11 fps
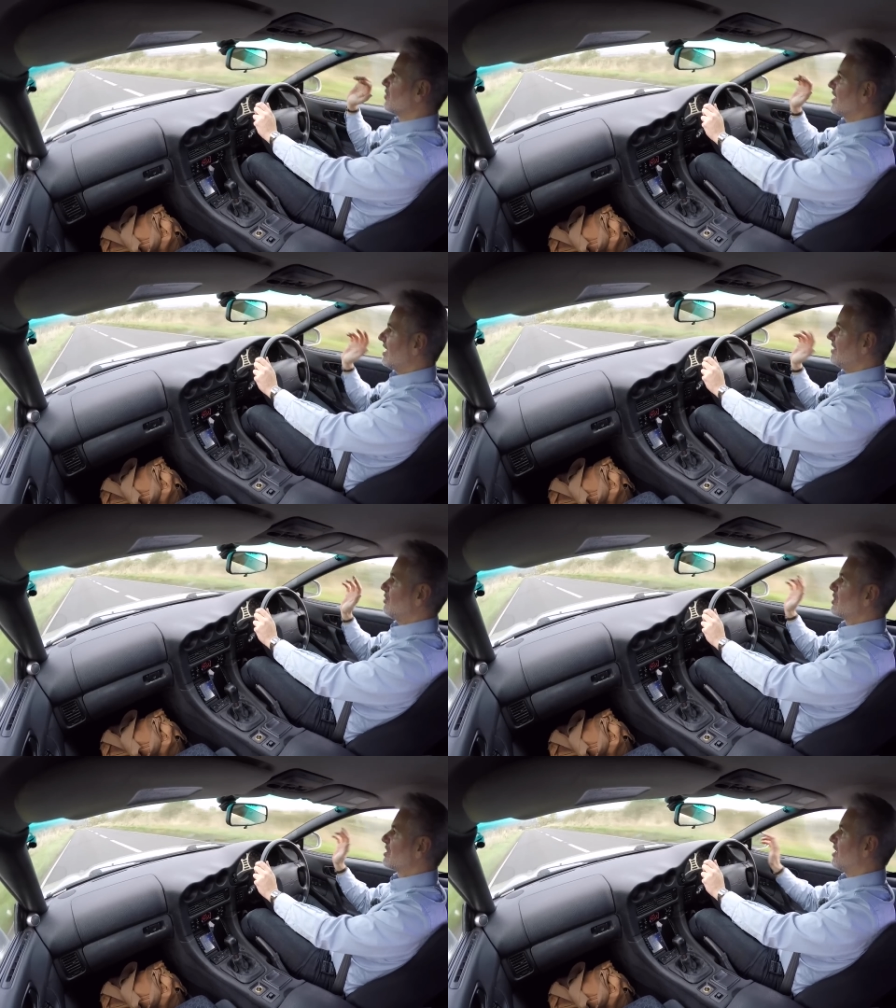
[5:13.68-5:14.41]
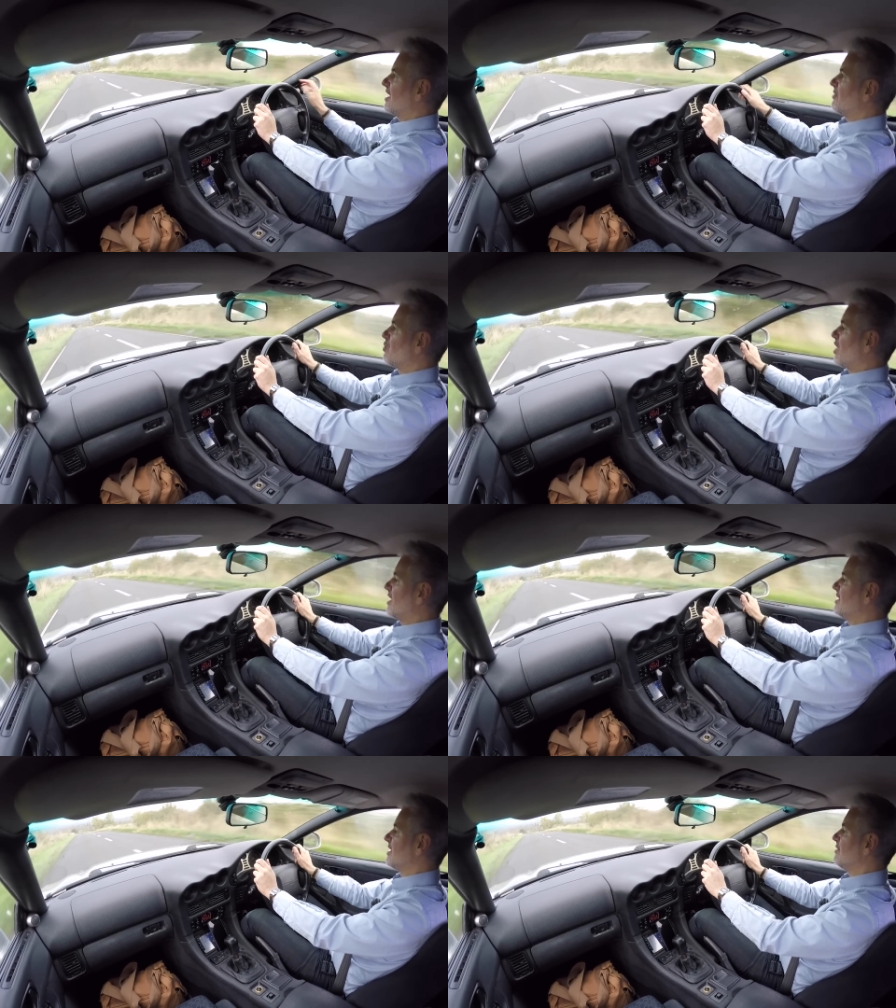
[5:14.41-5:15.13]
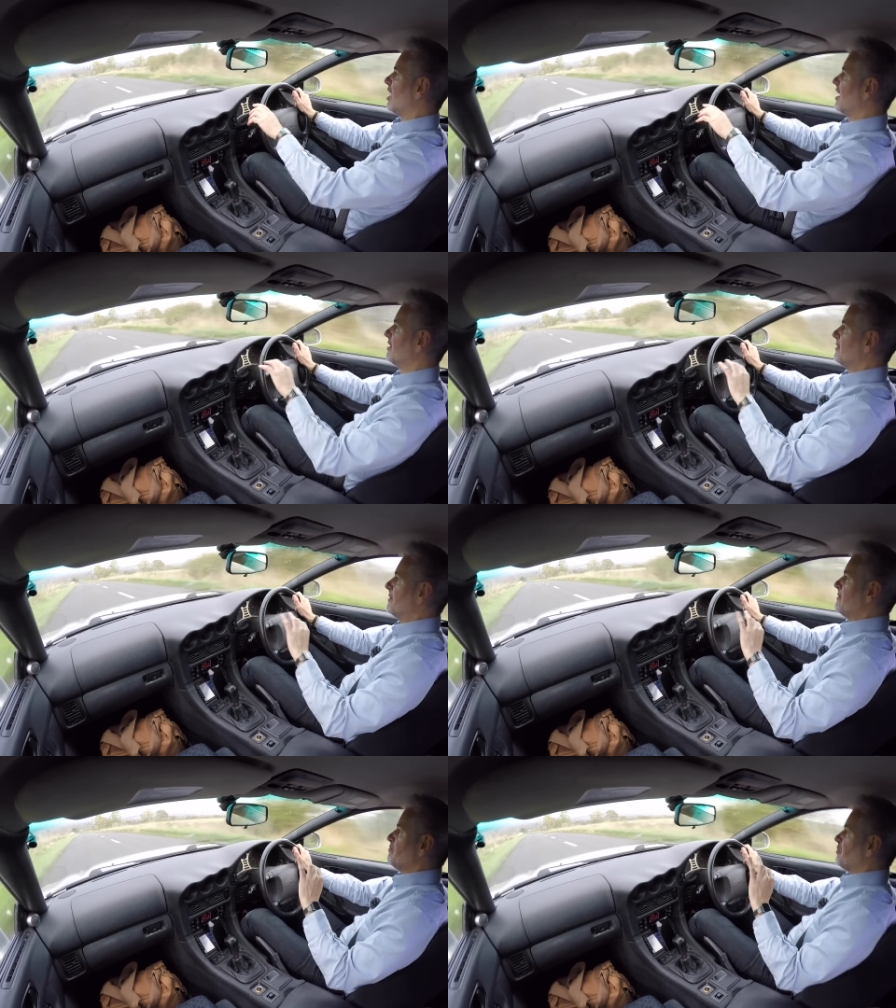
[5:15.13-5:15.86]
On that little tight and windy one,
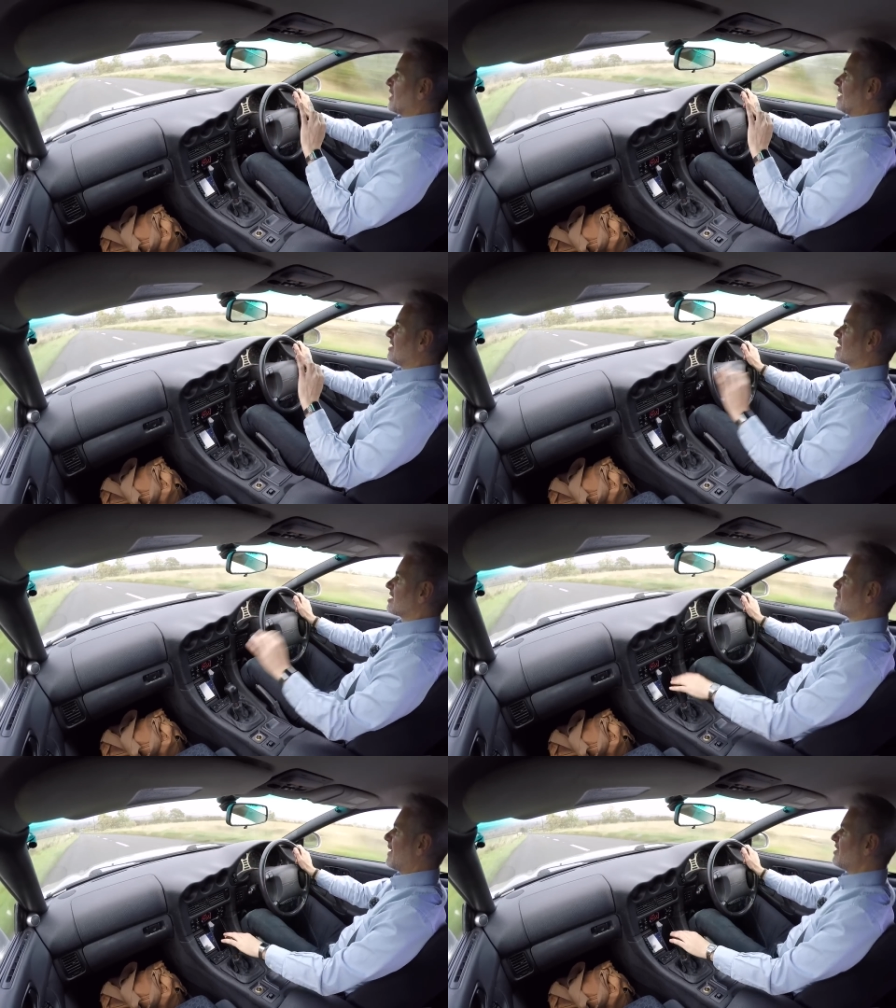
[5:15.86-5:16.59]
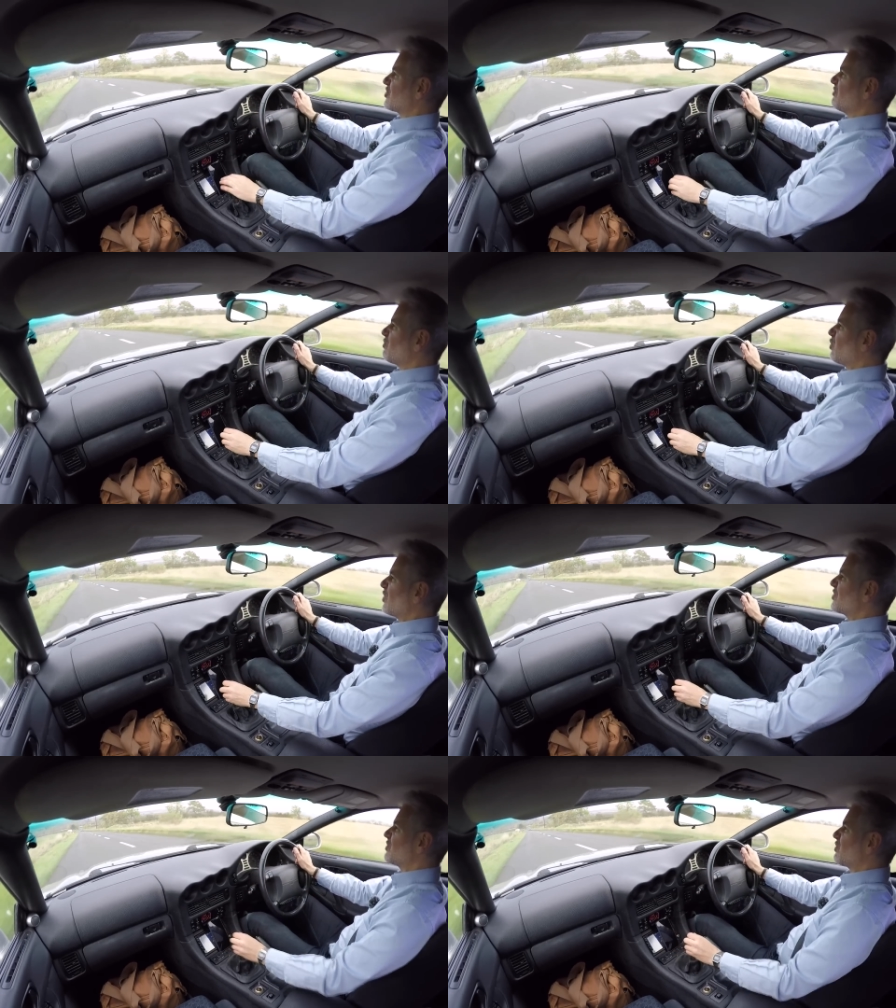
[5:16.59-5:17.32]
the suspension wasn't